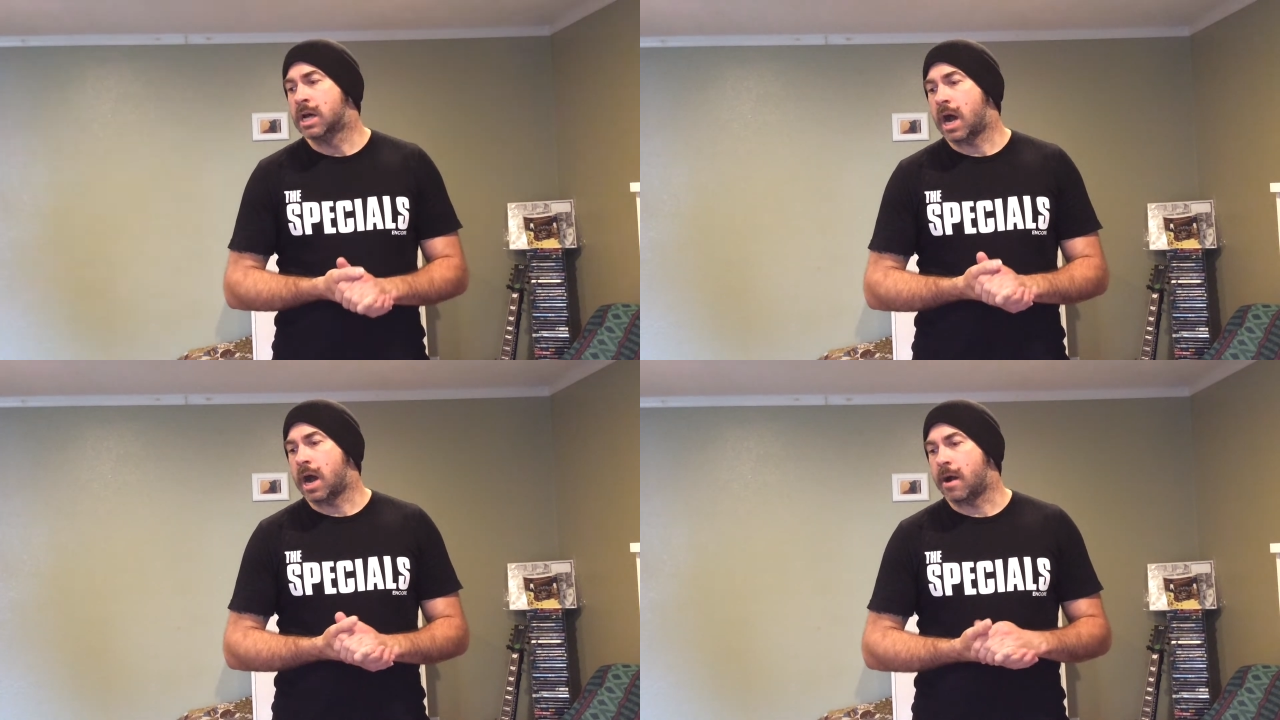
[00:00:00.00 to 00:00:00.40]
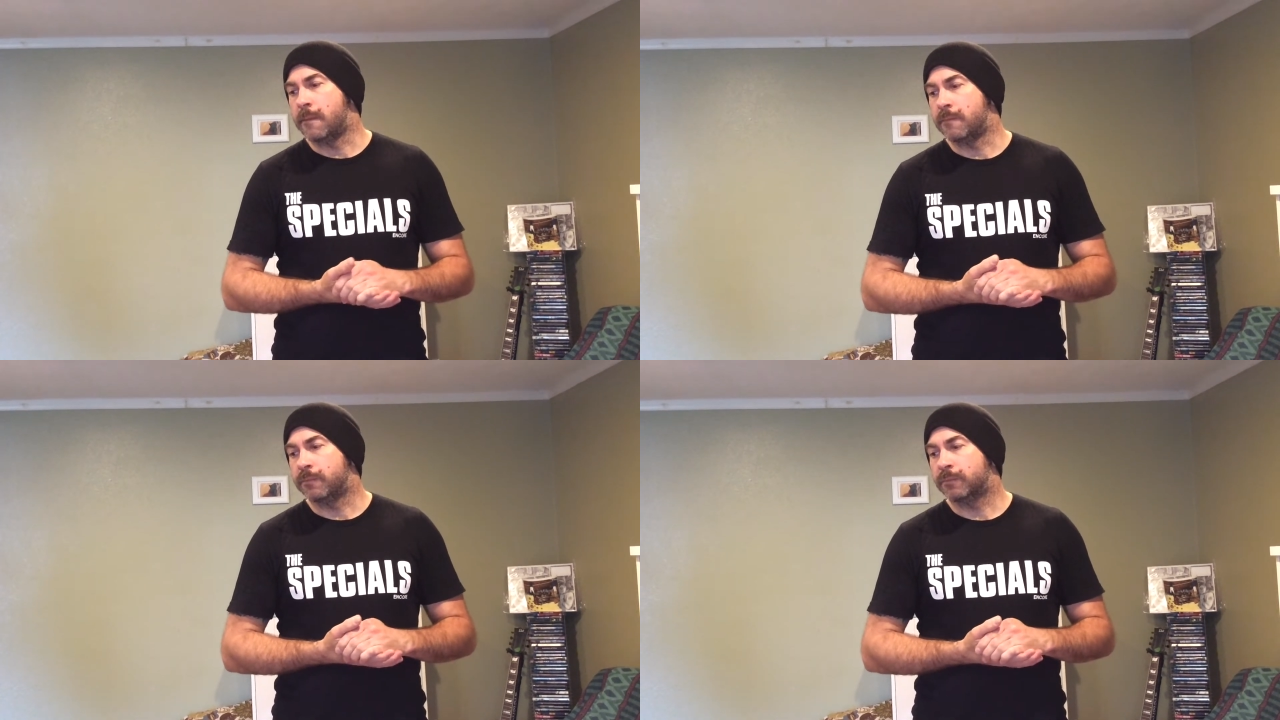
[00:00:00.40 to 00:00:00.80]

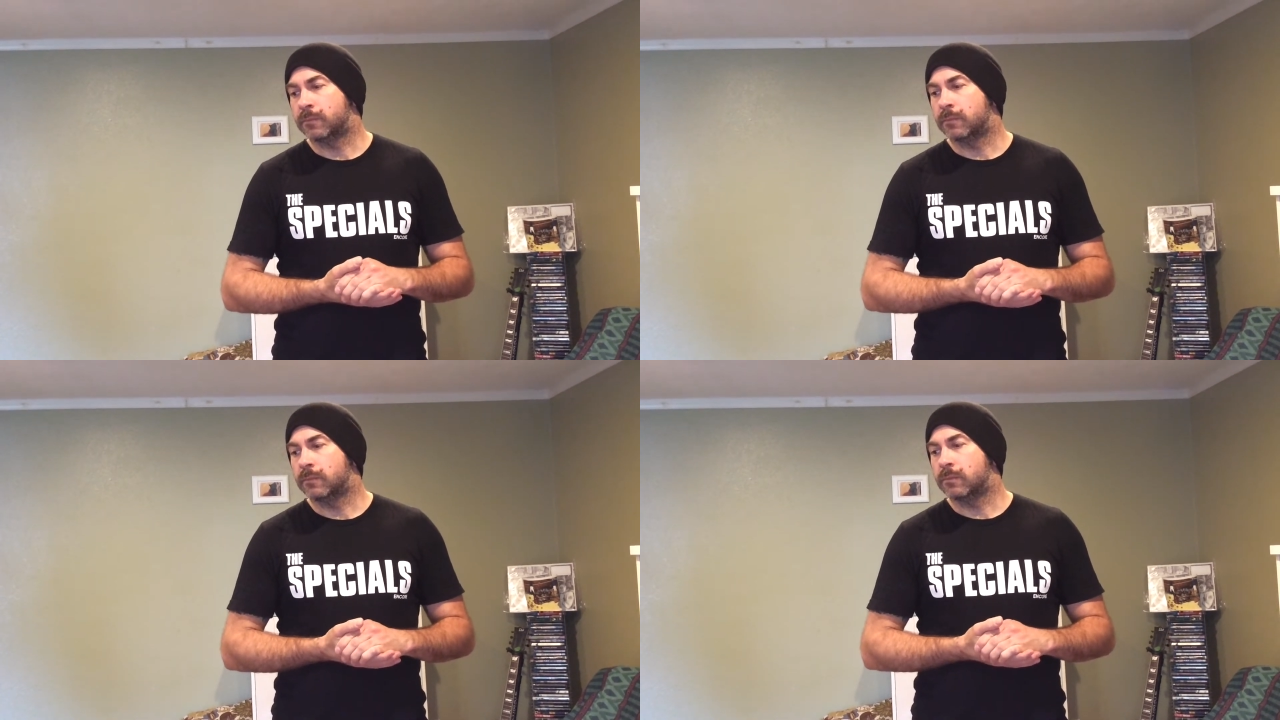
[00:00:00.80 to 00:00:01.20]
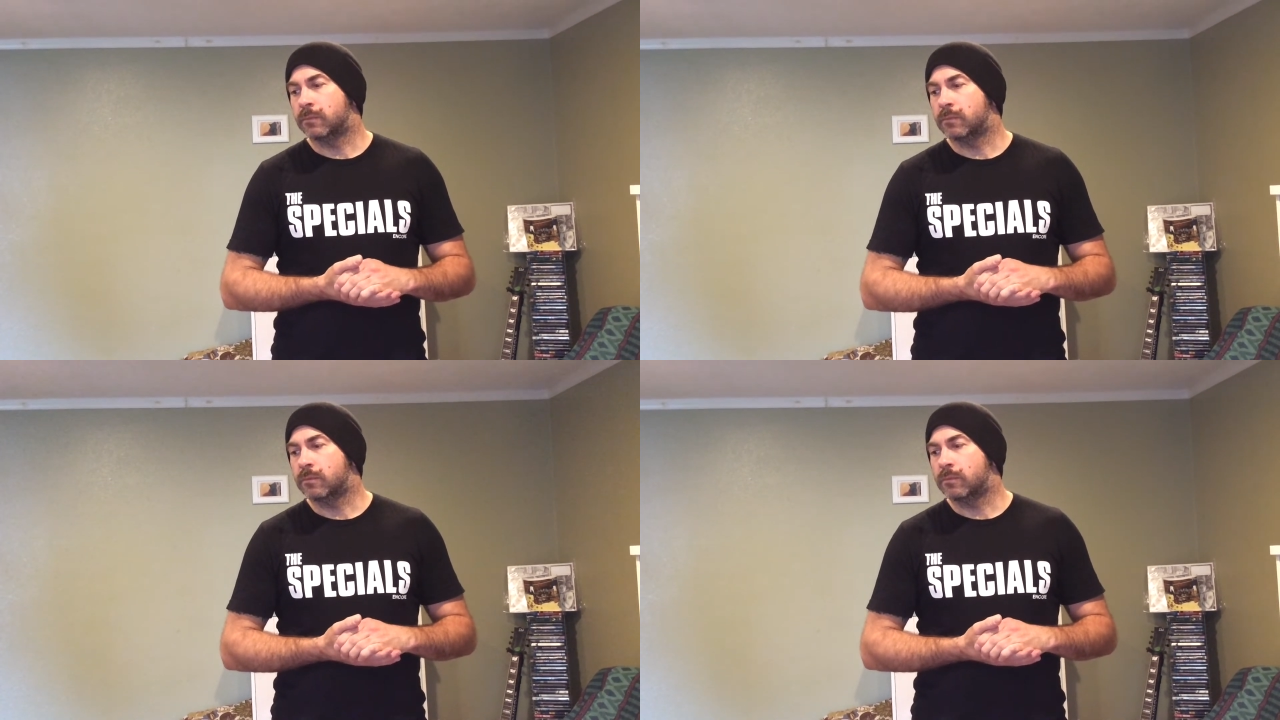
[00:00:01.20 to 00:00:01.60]
Um,
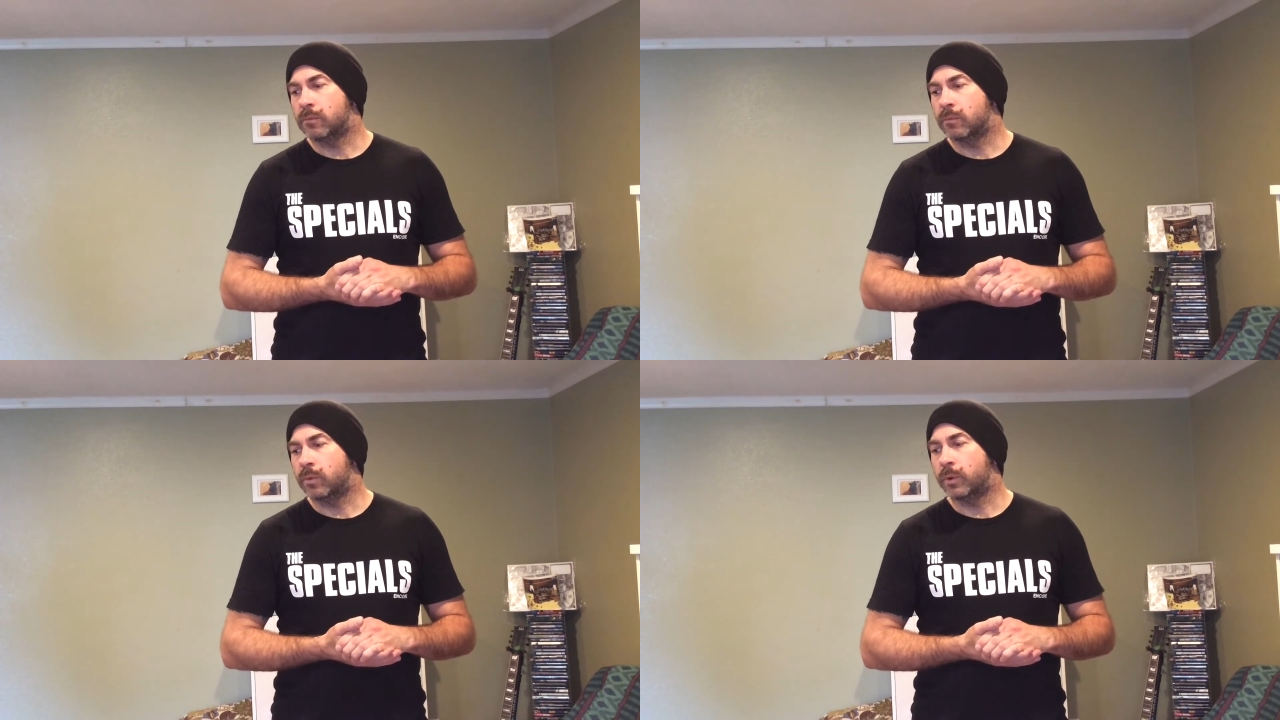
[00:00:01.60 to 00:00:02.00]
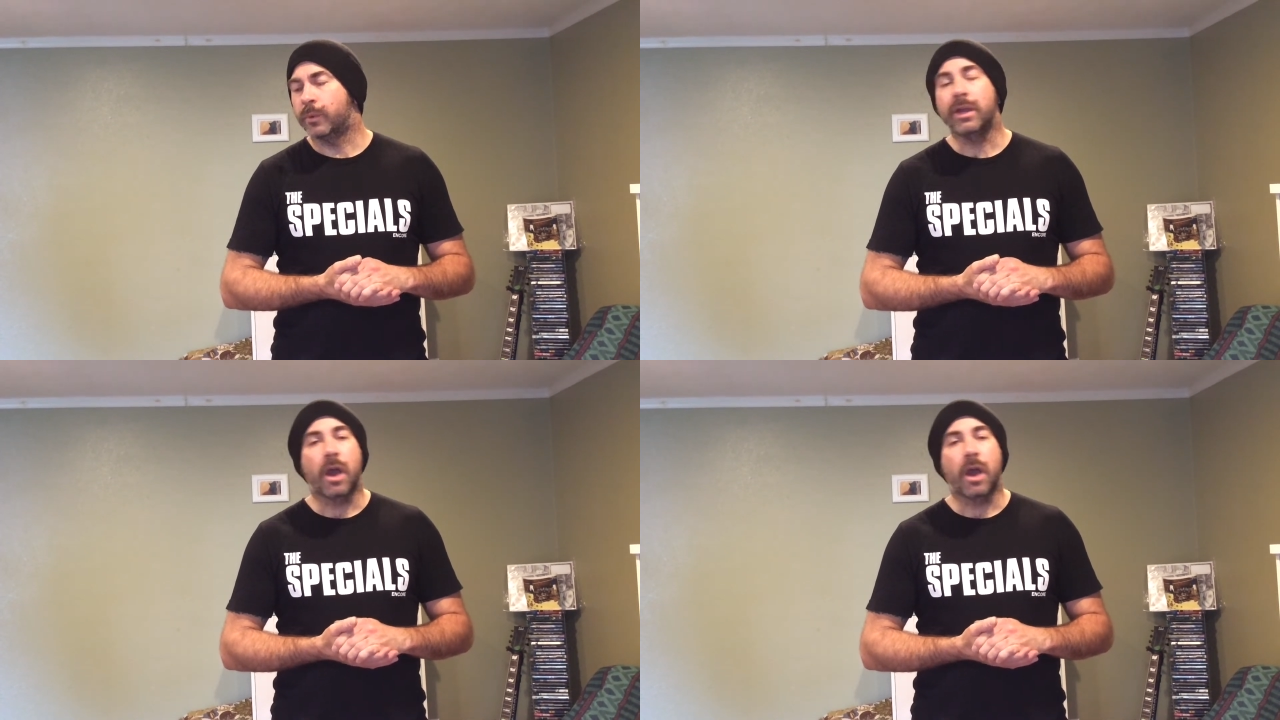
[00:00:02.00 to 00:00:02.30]
when we